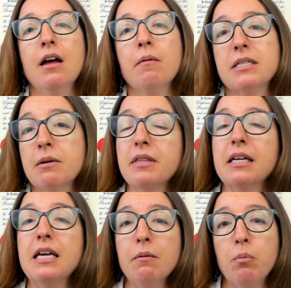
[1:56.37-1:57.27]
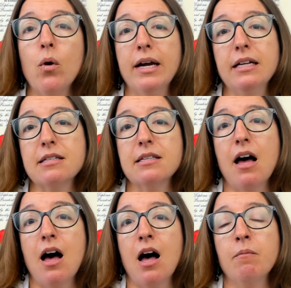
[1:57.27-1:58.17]
But some of the key points
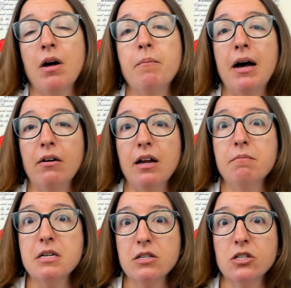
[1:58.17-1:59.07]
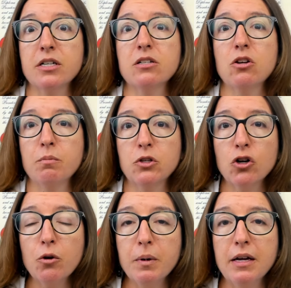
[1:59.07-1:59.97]
um, about administering
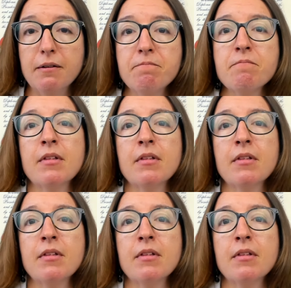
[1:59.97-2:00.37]
somatropin,